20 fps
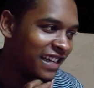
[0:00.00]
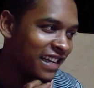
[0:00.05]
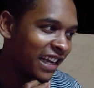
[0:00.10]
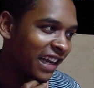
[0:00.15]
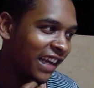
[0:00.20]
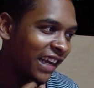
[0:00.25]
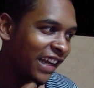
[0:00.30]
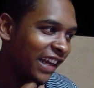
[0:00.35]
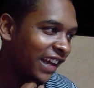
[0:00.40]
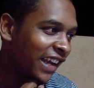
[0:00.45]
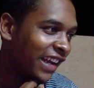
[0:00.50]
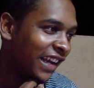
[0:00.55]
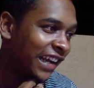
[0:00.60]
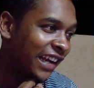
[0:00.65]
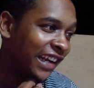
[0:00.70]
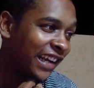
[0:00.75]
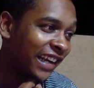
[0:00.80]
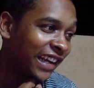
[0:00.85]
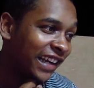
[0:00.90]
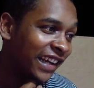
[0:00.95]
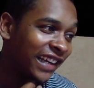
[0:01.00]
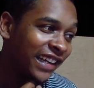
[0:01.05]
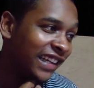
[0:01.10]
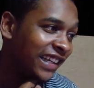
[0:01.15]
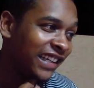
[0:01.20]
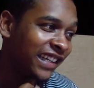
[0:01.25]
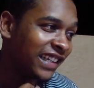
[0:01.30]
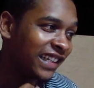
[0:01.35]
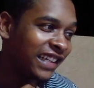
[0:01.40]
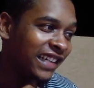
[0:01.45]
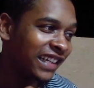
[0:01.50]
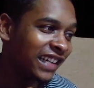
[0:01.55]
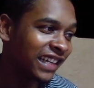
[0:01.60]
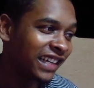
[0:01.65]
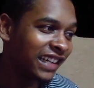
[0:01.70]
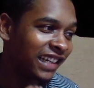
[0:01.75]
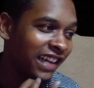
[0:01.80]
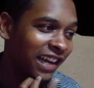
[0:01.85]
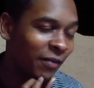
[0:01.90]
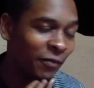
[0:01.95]

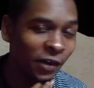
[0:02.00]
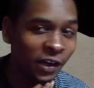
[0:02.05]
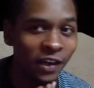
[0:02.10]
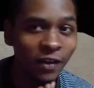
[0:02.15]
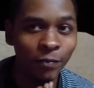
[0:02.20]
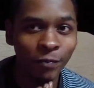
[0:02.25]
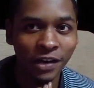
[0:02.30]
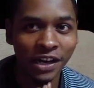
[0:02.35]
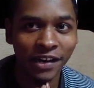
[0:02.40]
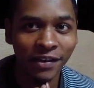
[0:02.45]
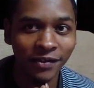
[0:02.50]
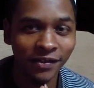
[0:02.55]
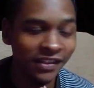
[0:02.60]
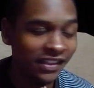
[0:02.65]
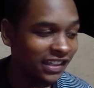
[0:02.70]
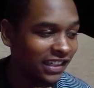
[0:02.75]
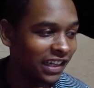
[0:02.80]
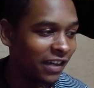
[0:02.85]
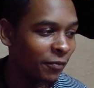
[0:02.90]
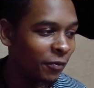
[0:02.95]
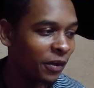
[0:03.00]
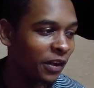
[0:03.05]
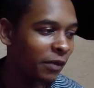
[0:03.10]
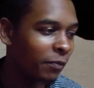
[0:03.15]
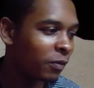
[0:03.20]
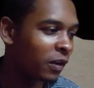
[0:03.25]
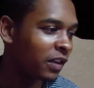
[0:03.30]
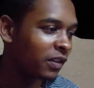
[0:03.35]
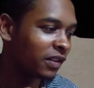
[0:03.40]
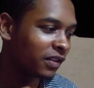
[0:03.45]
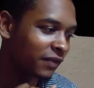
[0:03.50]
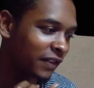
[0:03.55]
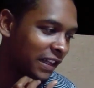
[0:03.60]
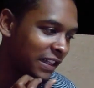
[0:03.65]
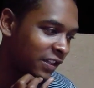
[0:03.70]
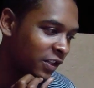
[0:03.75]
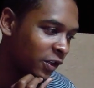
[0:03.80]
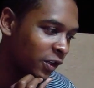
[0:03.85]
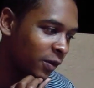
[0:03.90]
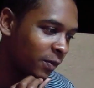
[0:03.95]
I'm really proud of
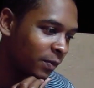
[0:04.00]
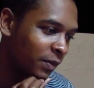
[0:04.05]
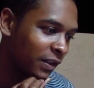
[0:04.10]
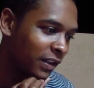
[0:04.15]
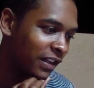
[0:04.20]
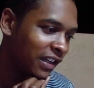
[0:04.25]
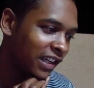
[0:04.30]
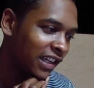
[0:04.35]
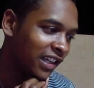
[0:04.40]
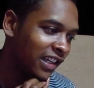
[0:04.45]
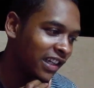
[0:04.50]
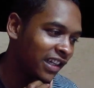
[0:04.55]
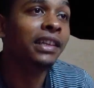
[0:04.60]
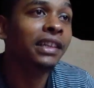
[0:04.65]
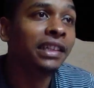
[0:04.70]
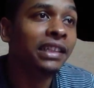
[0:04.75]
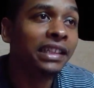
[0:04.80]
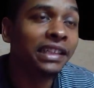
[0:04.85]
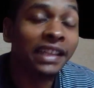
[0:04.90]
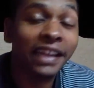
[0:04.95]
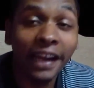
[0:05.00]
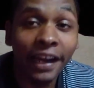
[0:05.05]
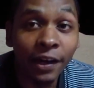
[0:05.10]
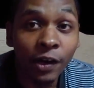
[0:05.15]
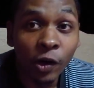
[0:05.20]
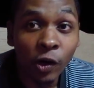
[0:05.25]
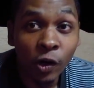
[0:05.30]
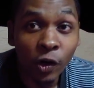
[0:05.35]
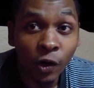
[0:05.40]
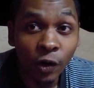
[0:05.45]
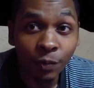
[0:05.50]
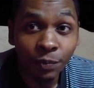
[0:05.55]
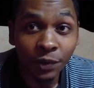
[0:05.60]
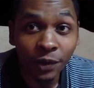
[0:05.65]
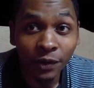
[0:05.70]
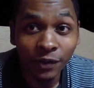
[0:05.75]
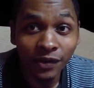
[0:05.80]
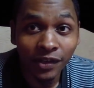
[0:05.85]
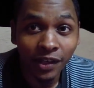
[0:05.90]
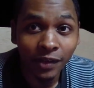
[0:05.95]
that job. And hope
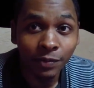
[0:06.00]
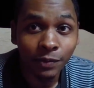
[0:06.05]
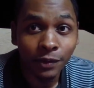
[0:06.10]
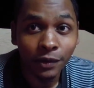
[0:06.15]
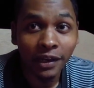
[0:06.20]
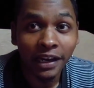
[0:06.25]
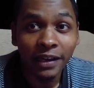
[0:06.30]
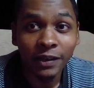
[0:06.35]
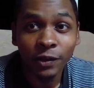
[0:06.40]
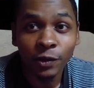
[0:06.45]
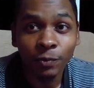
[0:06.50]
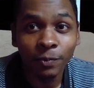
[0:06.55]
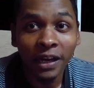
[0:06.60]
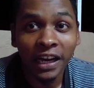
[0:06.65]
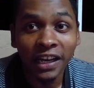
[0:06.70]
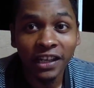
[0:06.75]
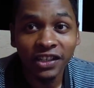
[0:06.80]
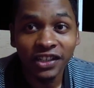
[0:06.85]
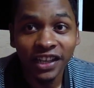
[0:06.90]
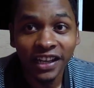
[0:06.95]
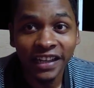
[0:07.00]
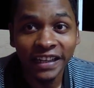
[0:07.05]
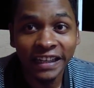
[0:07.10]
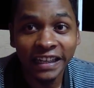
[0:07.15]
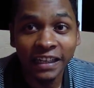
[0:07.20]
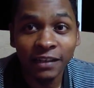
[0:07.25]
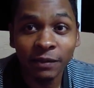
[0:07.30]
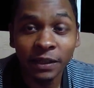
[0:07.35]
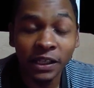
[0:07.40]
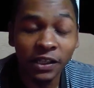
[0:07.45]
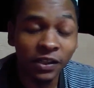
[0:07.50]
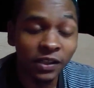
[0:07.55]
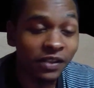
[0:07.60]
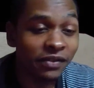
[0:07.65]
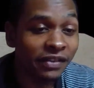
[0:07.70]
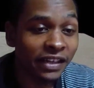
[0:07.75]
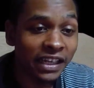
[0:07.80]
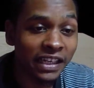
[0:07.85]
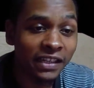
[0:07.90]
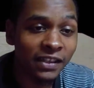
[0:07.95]
you subscribe to my channel
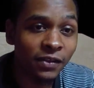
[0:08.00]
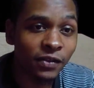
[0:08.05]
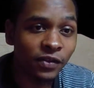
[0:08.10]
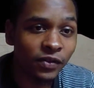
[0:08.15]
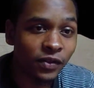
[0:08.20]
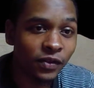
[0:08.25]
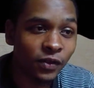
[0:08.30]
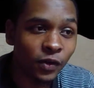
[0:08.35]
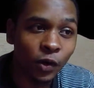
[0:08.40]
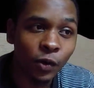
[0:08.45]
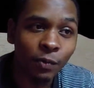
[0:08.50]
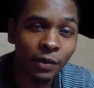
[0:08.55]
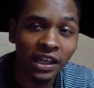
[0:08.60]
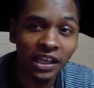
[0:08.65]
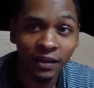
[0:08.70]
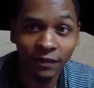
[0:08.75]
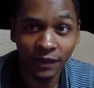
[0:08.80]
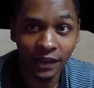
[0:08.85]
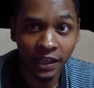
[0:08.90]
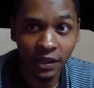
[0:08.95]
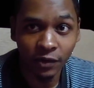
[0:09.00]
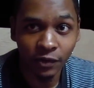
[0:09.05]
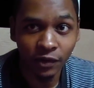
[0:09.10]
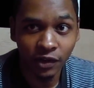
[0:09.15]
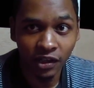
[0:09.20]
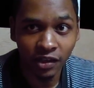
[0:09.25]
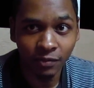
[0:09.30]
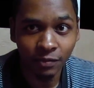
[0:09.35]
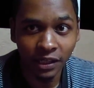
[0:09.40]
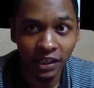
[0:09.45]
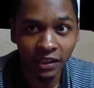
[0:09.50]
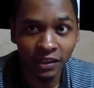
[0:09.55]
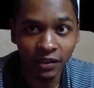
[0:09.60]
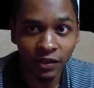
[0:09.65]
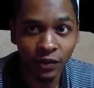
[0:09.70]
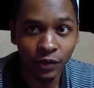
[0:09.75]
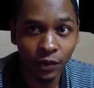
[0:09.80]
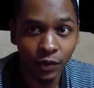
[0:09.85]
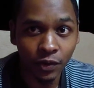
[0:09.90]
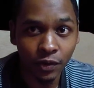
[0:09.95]
because there is so many videos coming
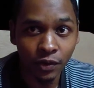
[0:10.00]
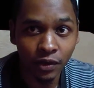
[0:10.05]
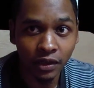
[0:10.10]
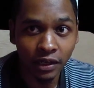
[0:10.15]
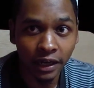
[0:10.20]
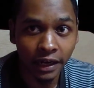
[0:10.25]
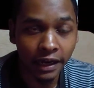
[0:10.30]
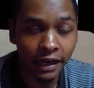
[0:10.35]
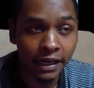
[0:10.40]
soon.